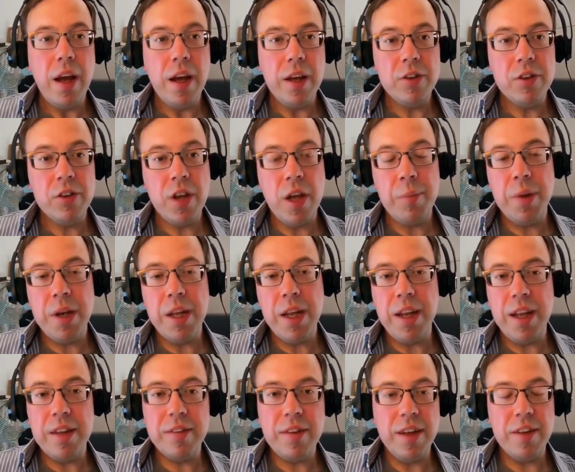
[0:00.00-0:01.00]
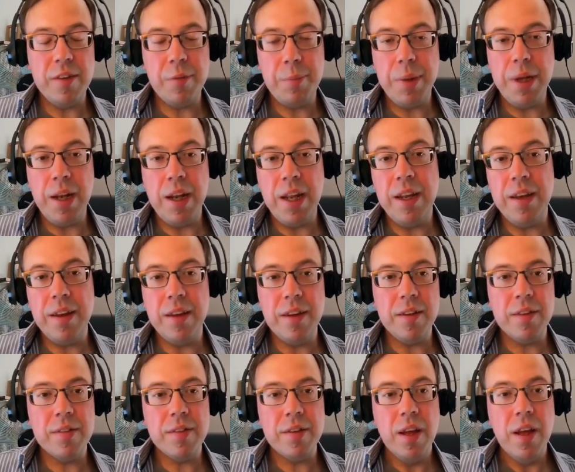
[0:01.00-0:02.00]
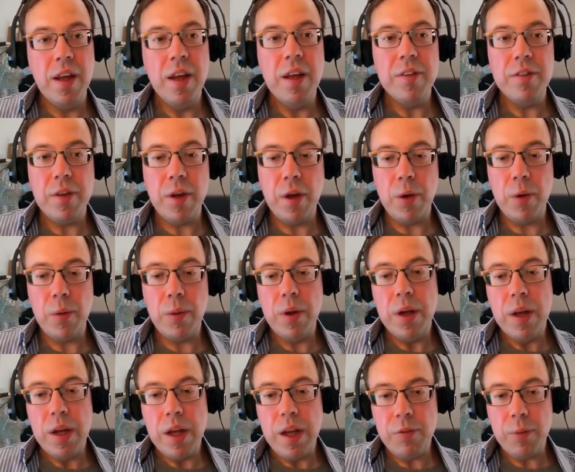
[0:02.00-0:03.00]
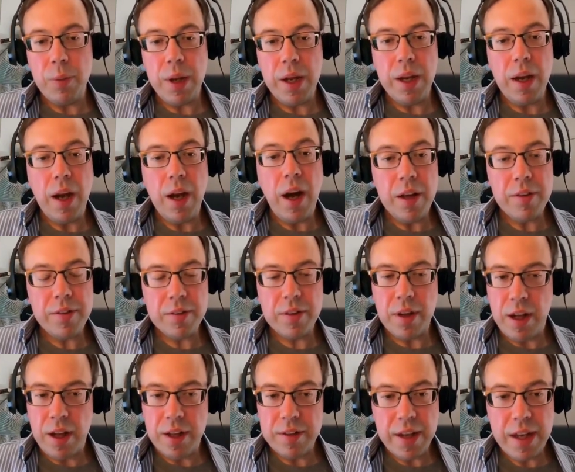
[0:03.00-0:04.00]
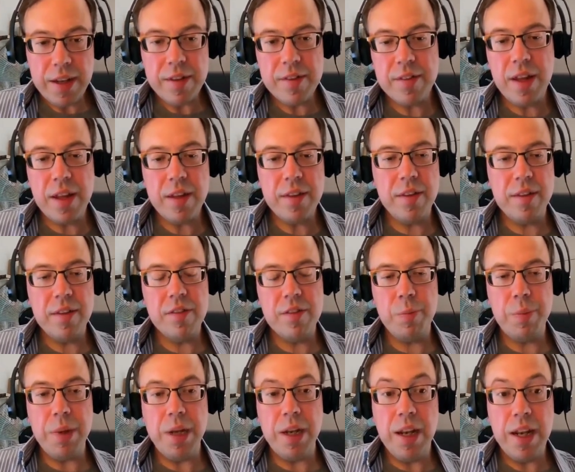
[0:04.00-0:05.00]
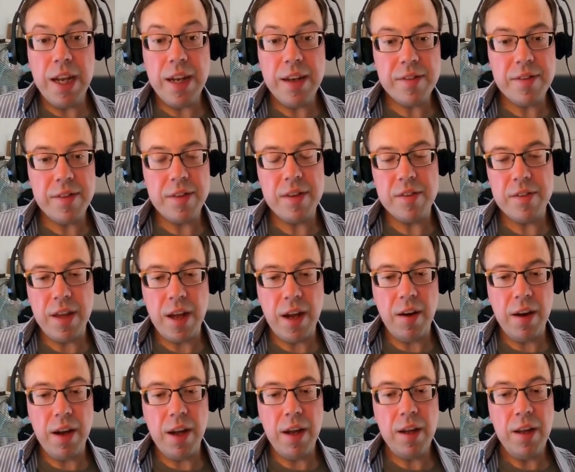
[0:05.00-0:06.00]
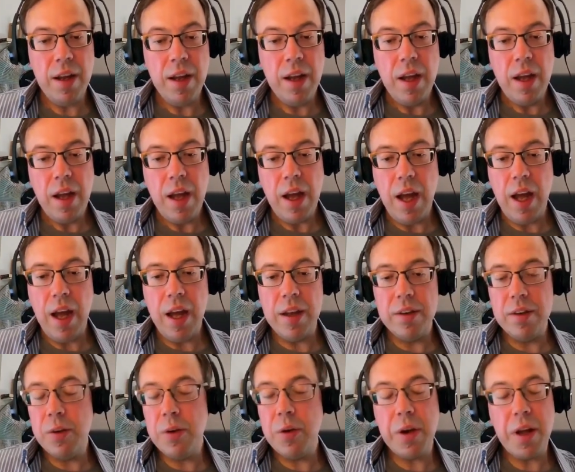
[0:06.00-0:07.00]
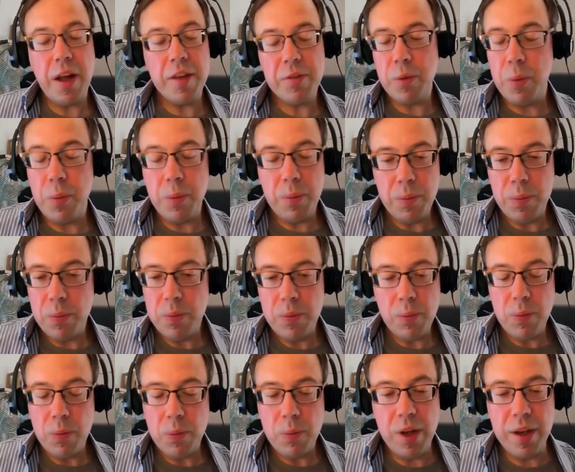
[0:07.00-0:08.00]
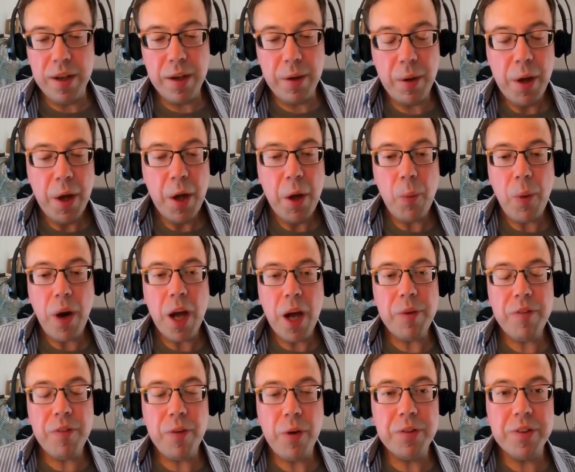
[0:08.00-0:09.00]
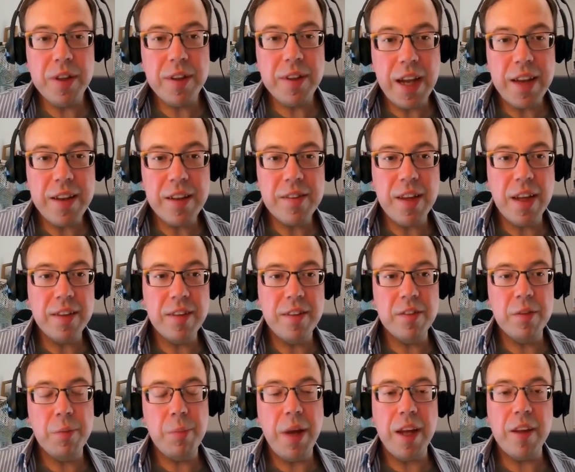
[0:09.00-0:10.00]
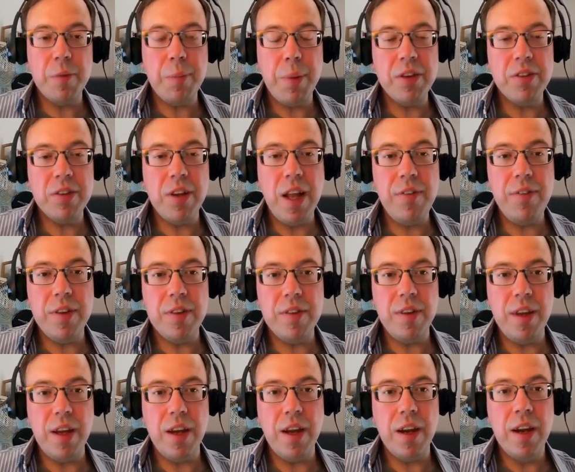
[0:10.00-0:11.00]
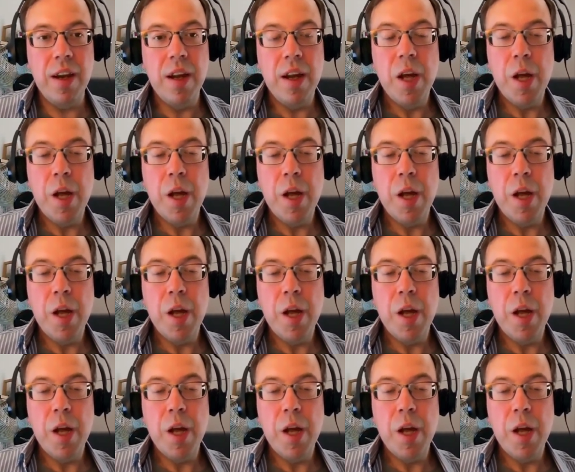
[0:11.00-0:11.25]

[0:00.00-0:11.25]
Germany and Italy to be leaders. So if we ask our data centers to be leaders in this area, and you could ask, well, why are we forcing data centers to make special efforts here?